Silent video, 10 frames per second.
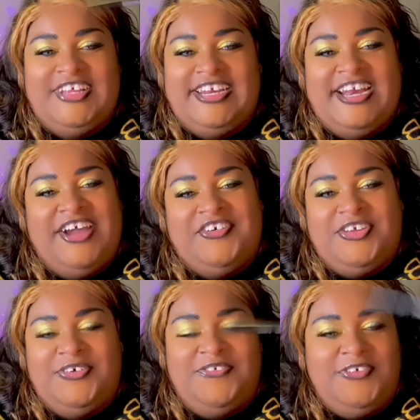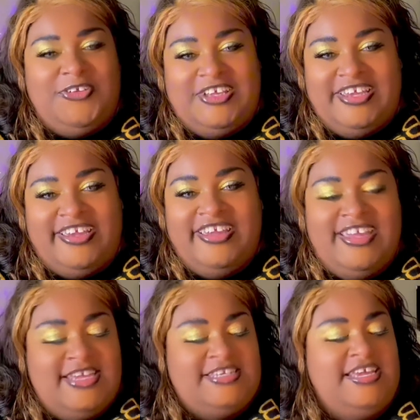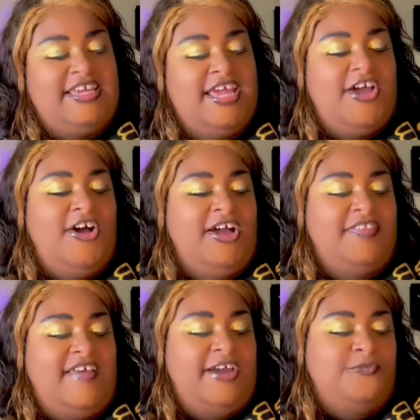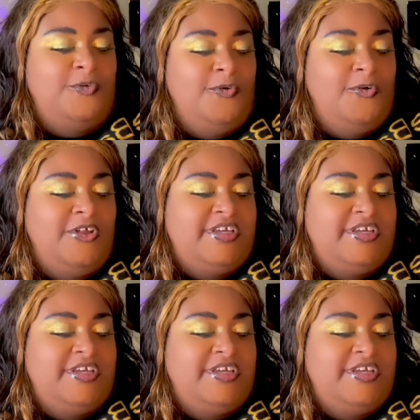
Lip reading: Like now they're fully taking on that role